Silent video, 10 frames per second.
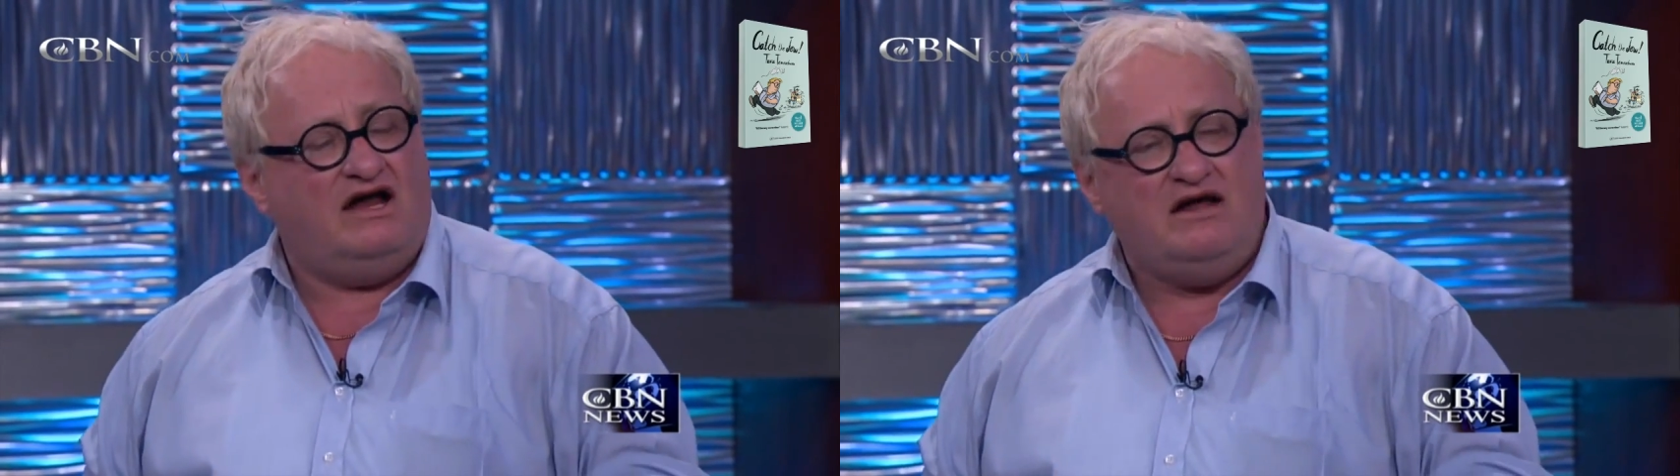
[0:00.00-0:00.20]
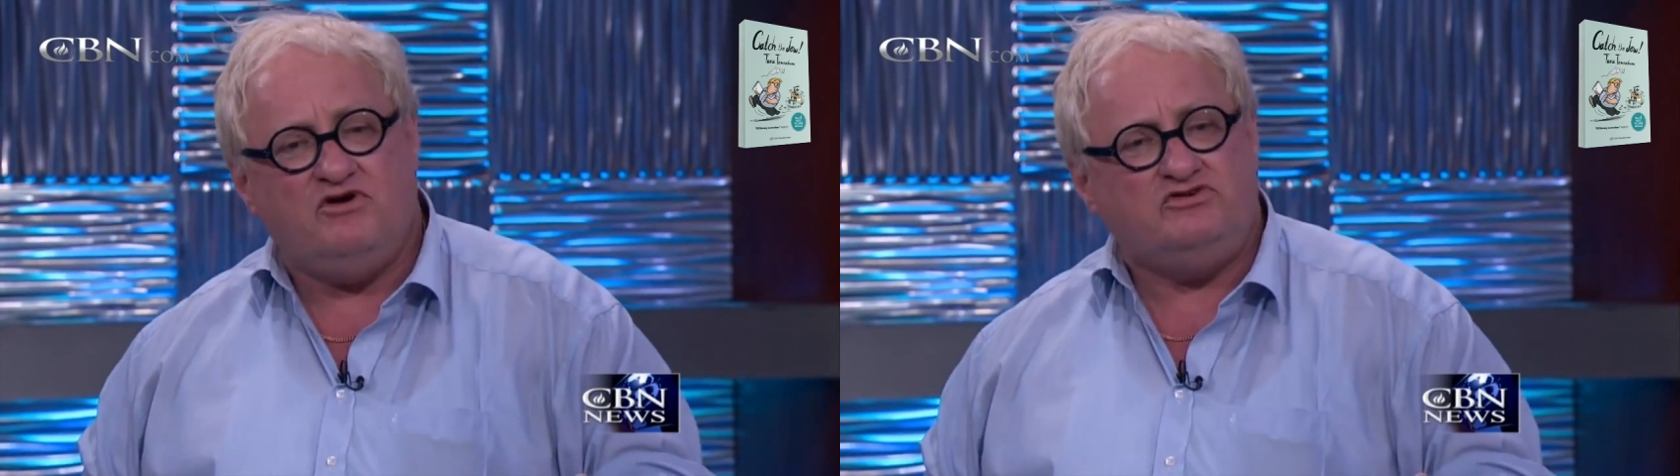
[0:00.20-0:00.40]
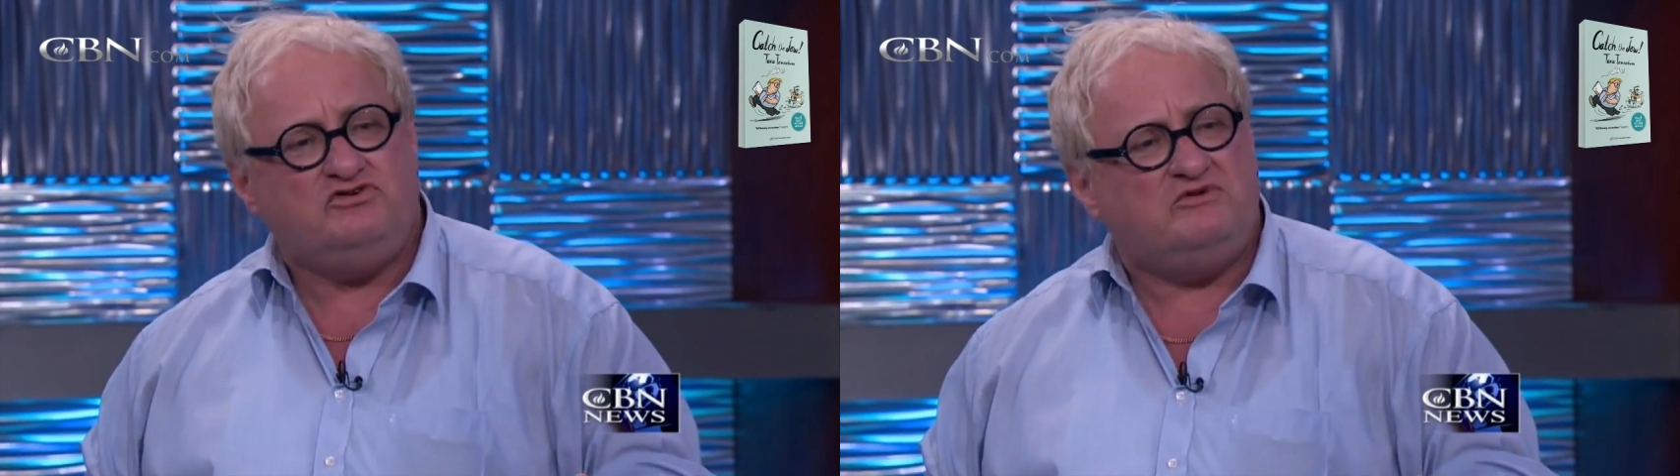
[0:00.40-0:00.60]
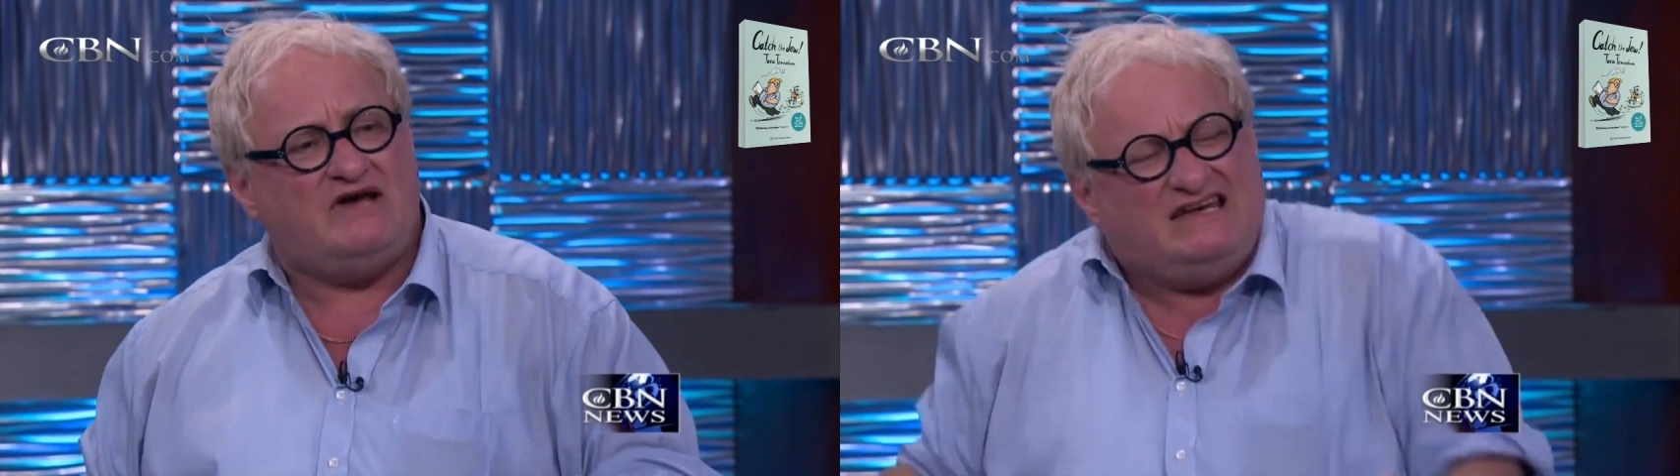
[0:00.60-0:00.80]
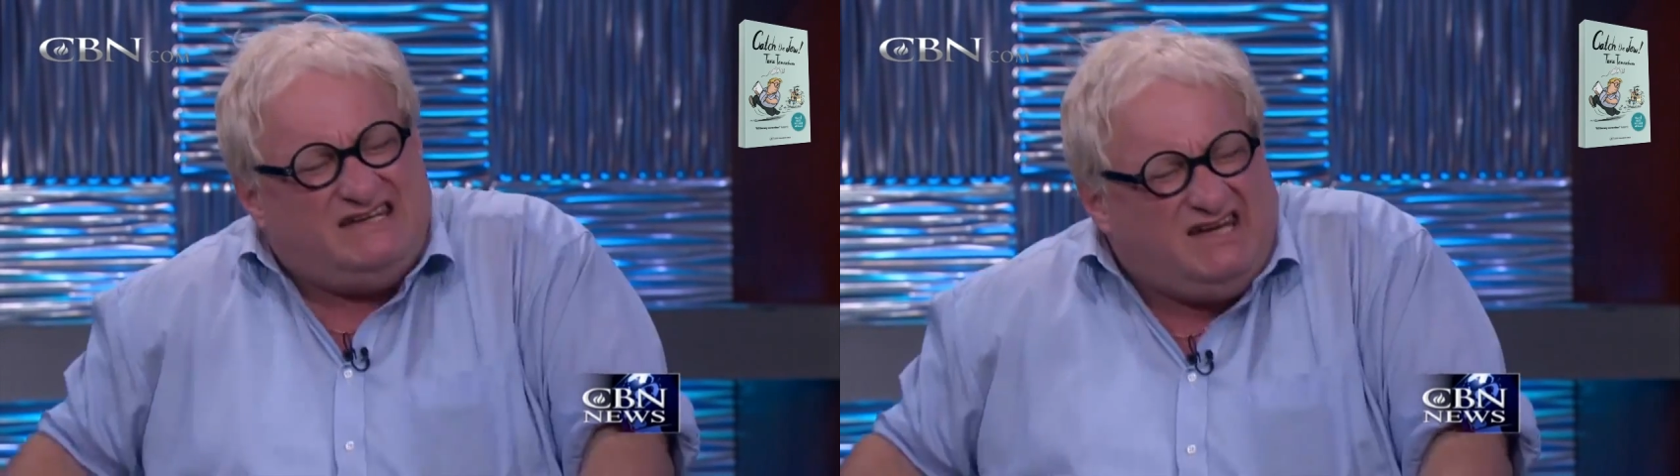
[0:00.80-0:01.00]
And I'm going to
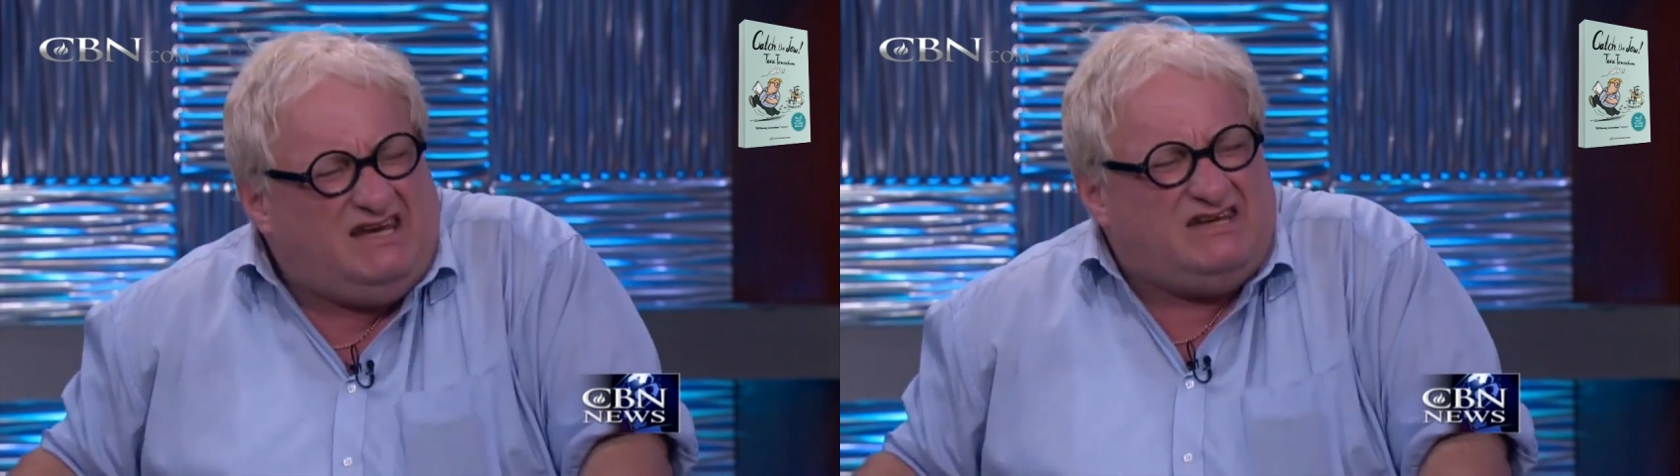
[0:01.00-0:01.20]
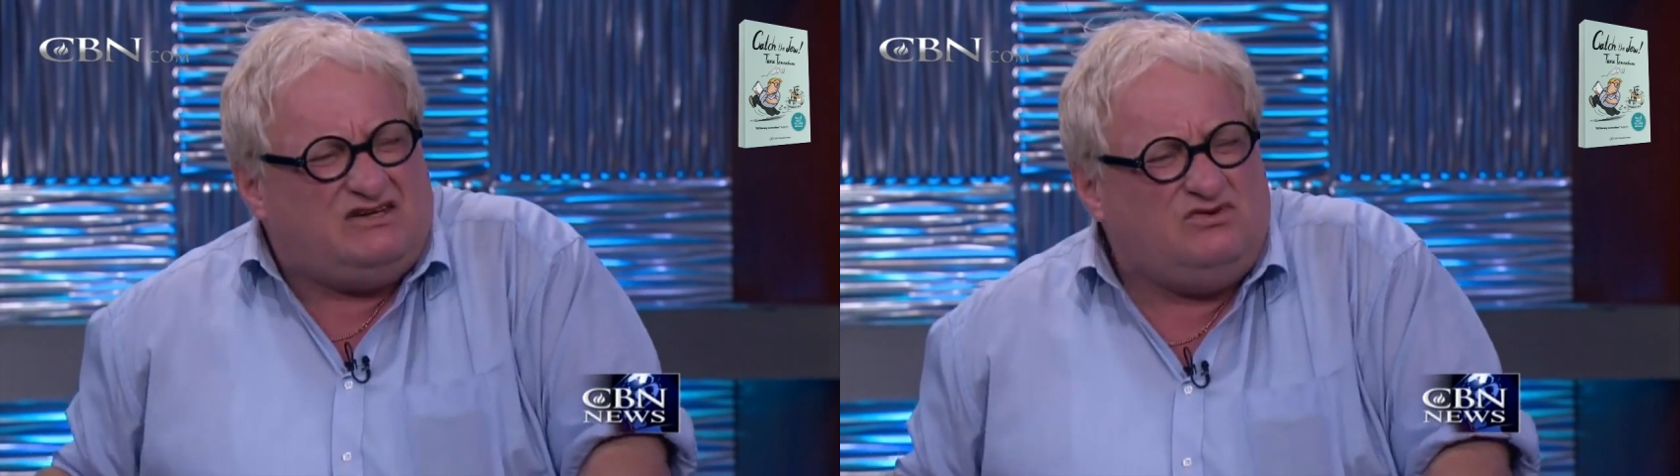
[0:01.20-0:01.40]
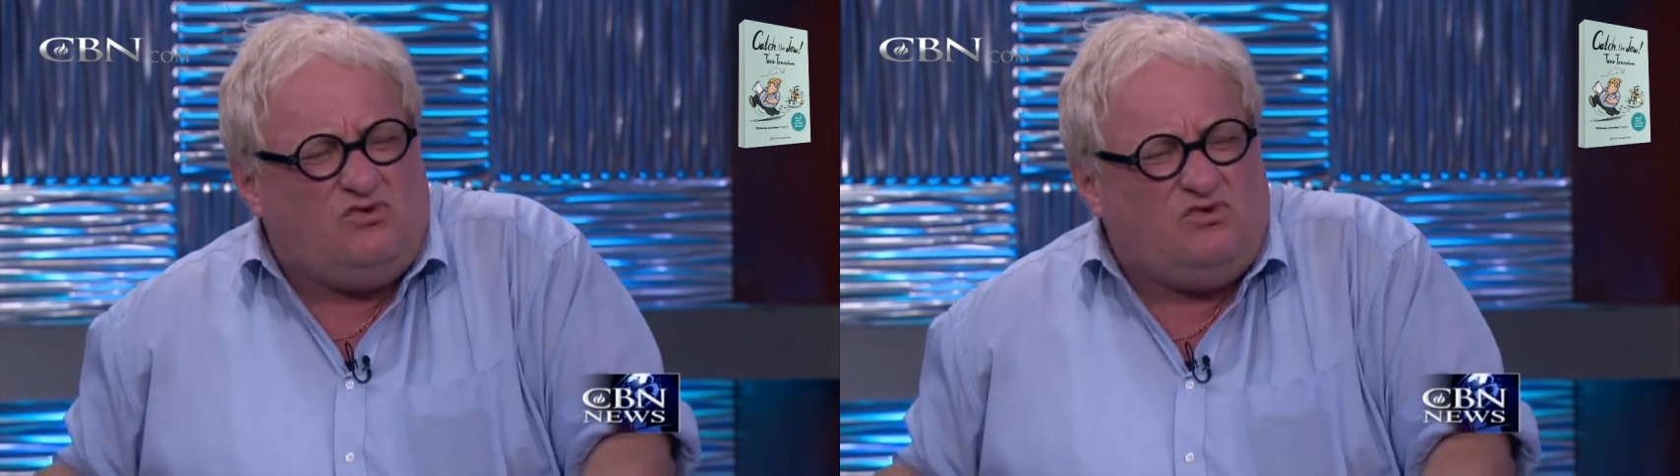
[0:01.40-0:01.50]
mean, Aziz,